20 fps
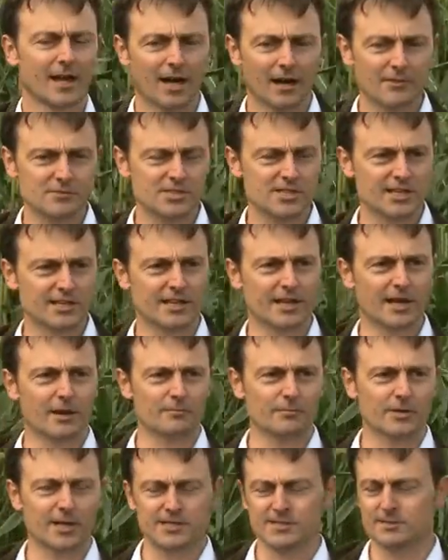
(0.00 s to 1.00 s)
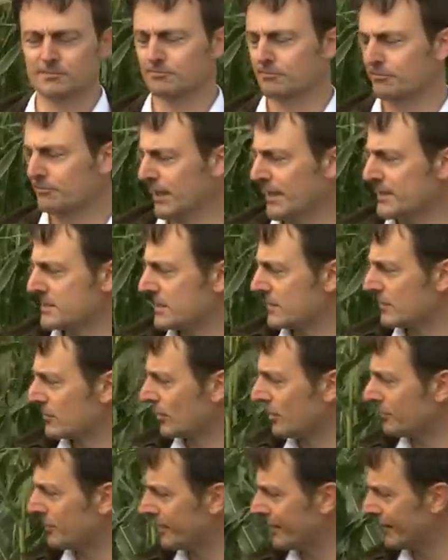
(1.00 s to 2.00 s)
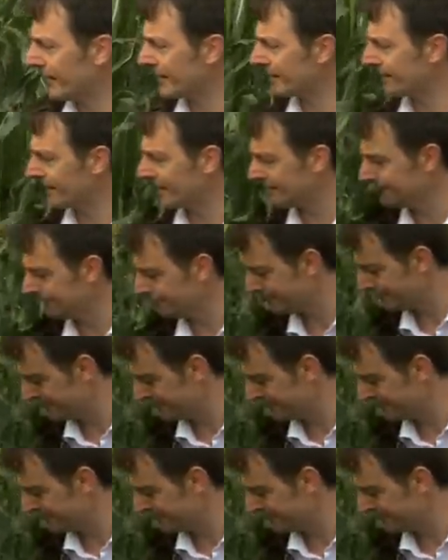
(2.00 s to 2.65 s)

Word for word: I'm just going to go and cut some plants in the crop here, okay?